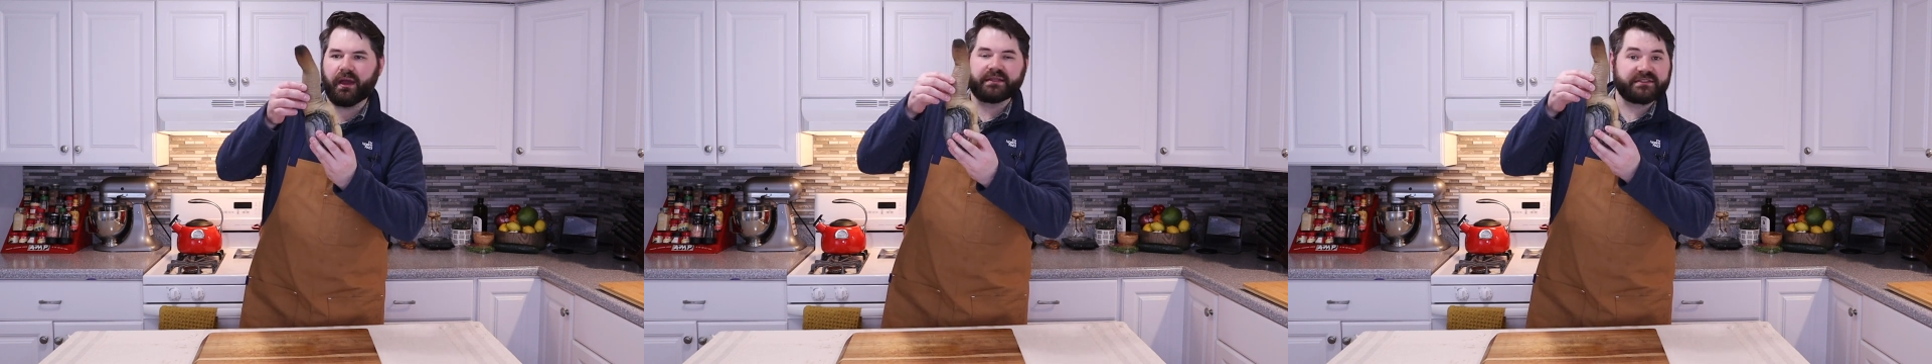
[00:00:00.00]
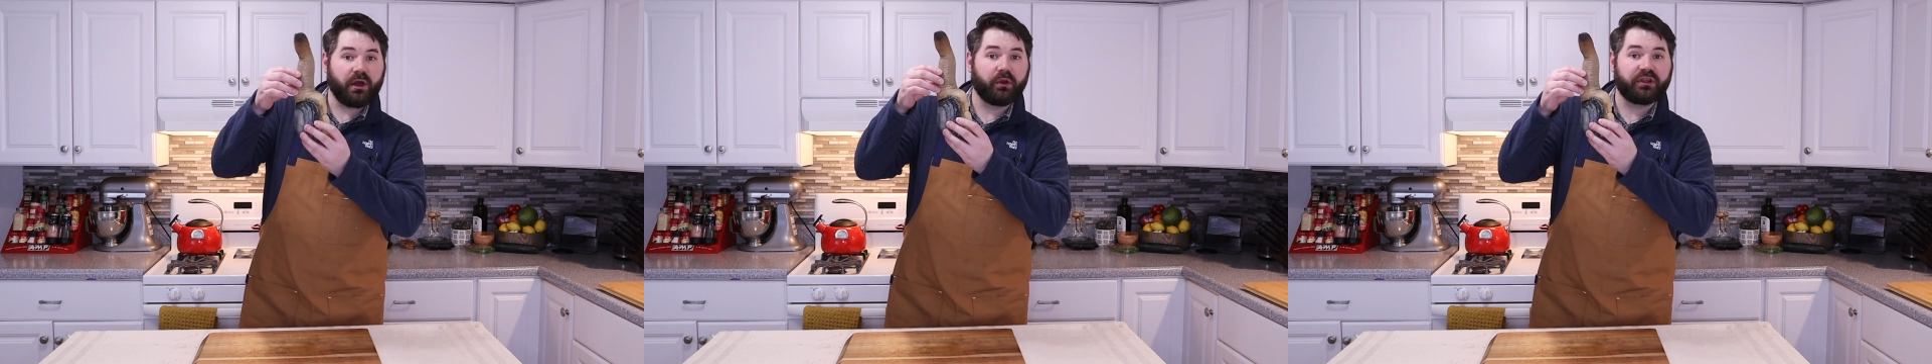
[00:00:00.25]

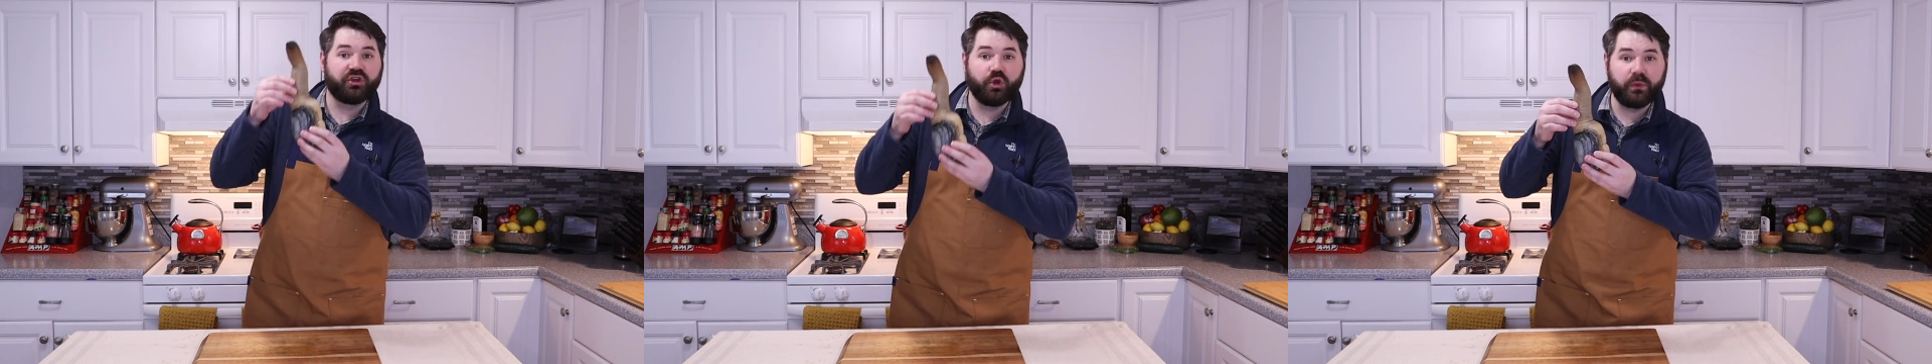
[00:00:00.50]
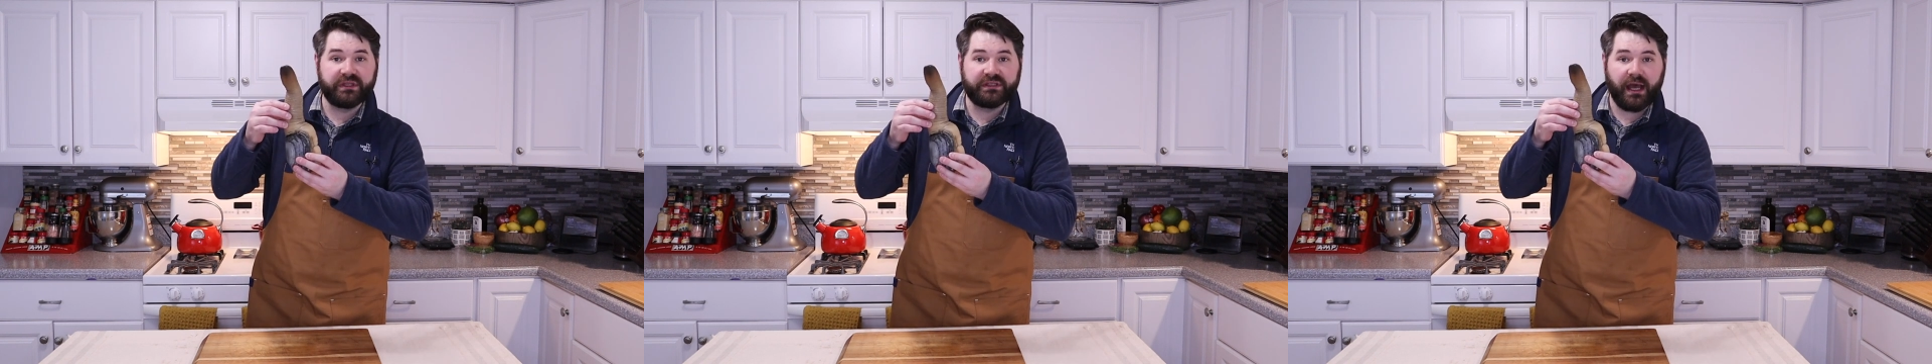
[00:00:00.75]
It's called a
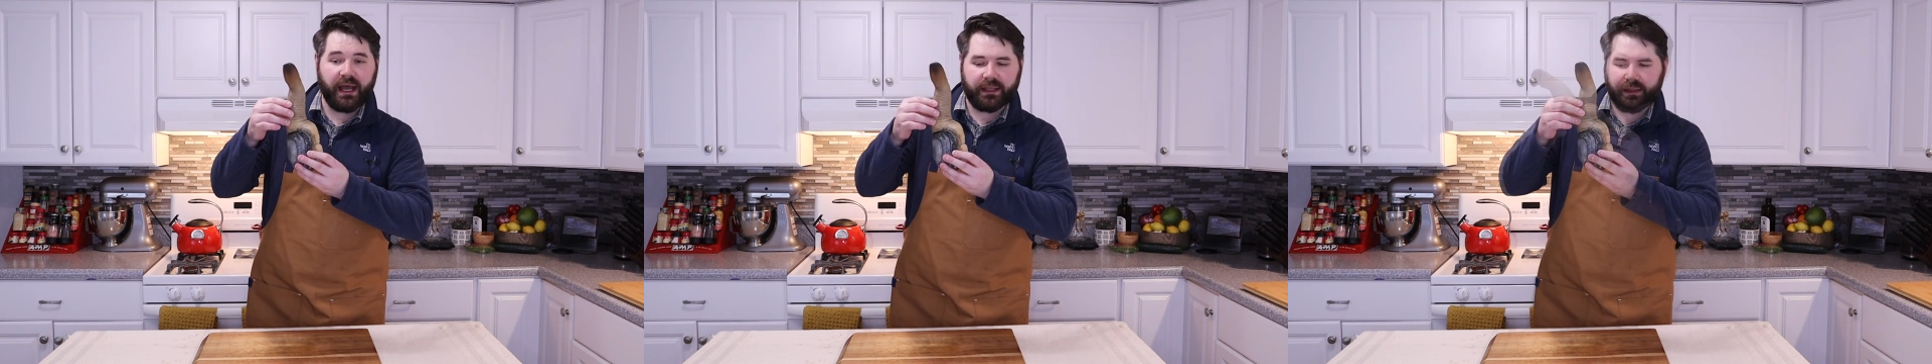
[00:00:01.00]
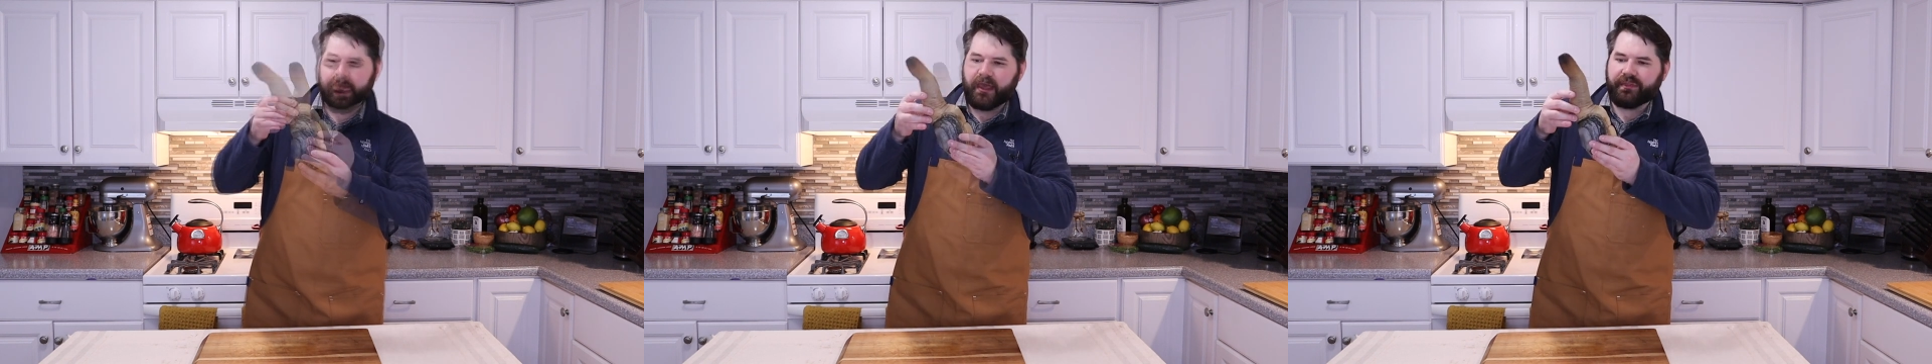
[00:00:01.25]
geoduck.
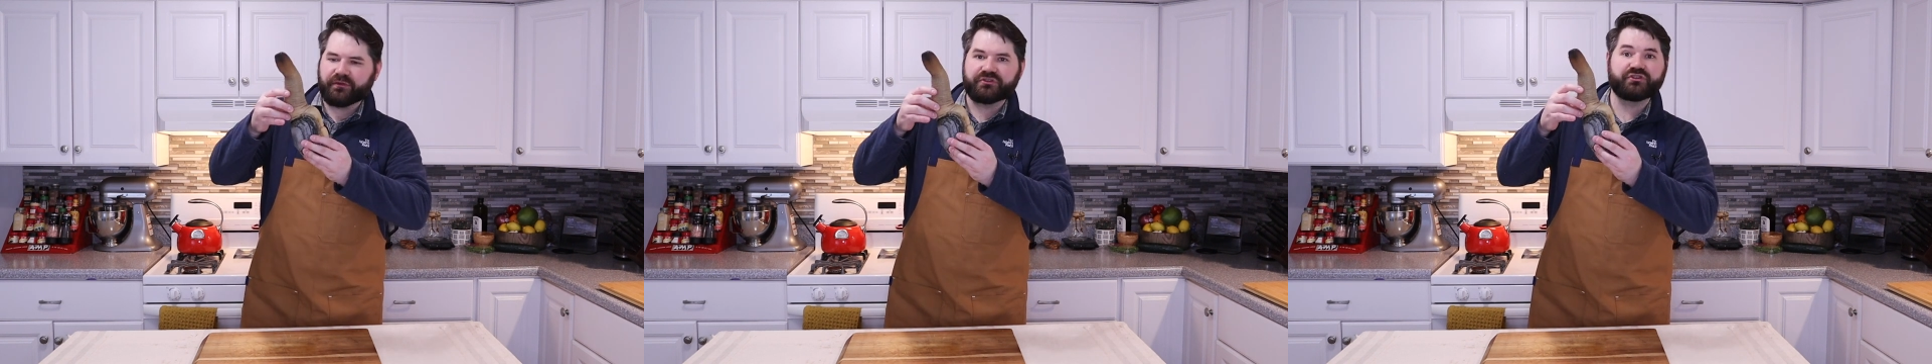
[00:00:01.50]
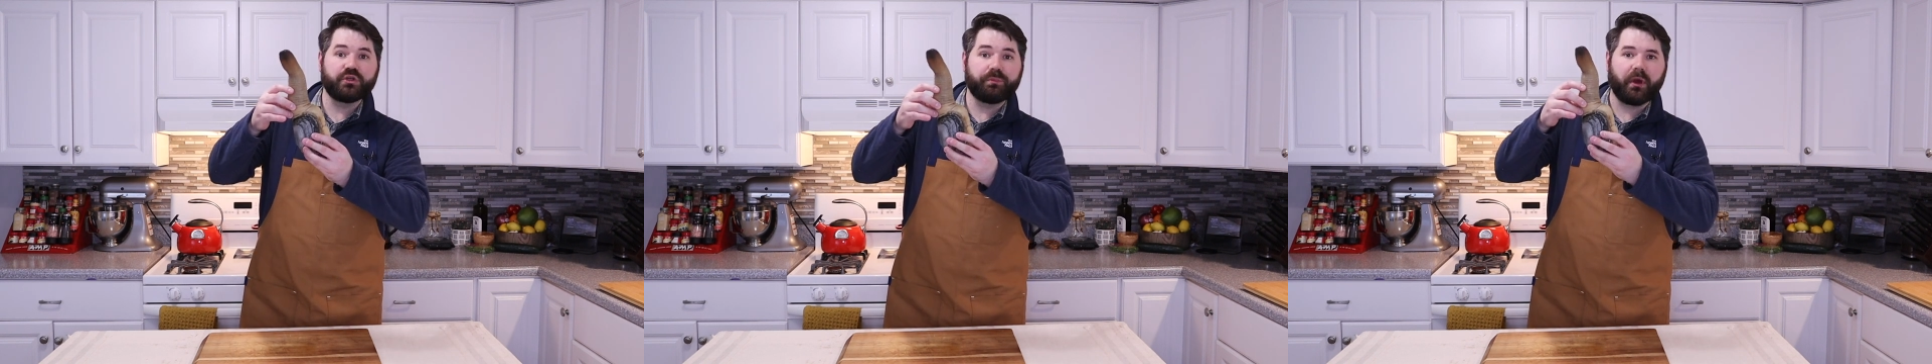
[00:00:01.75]
And
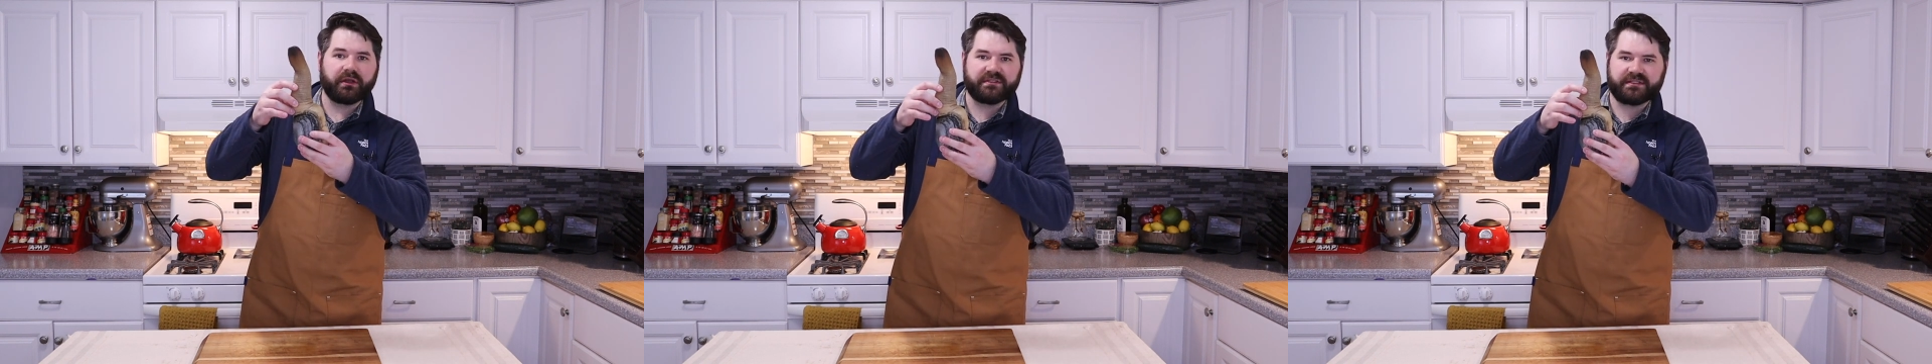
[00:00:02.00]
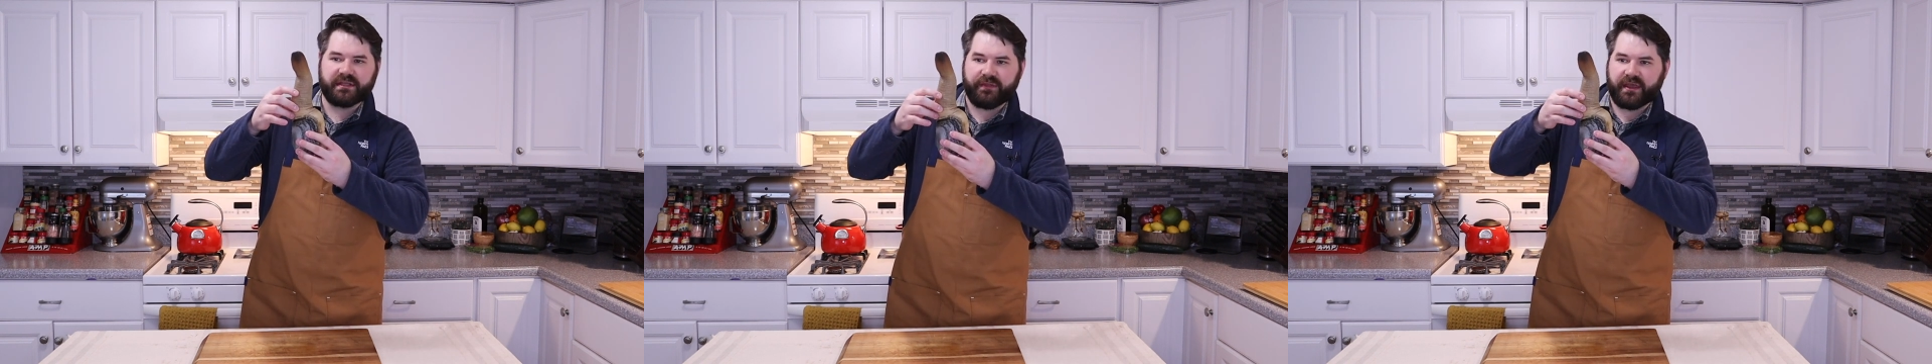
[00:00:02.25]
there's two
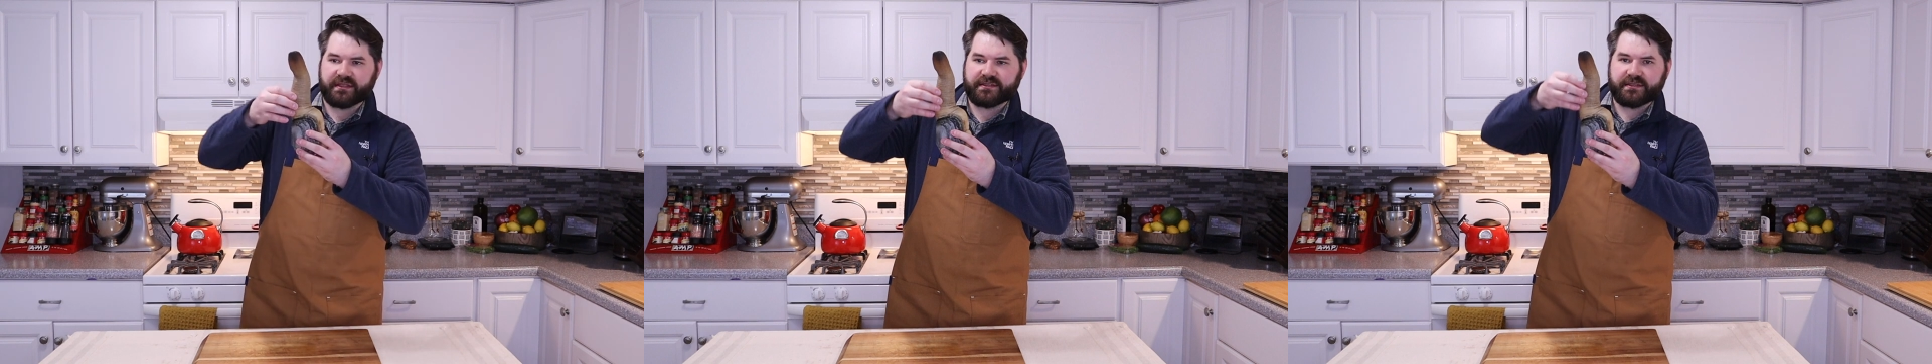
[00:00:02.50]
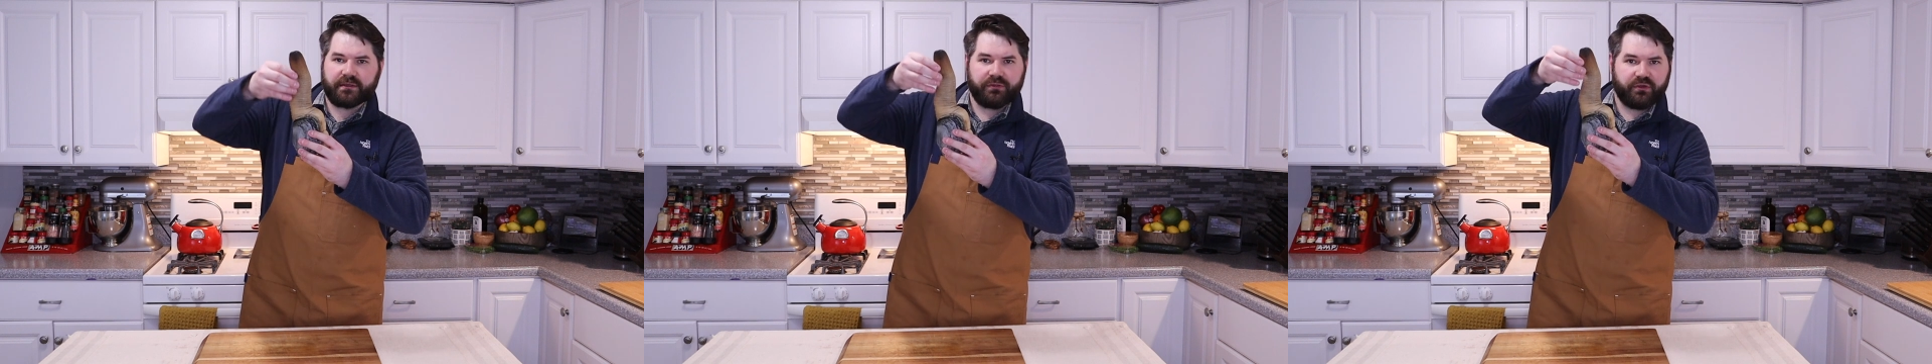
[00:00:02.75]
parts to this.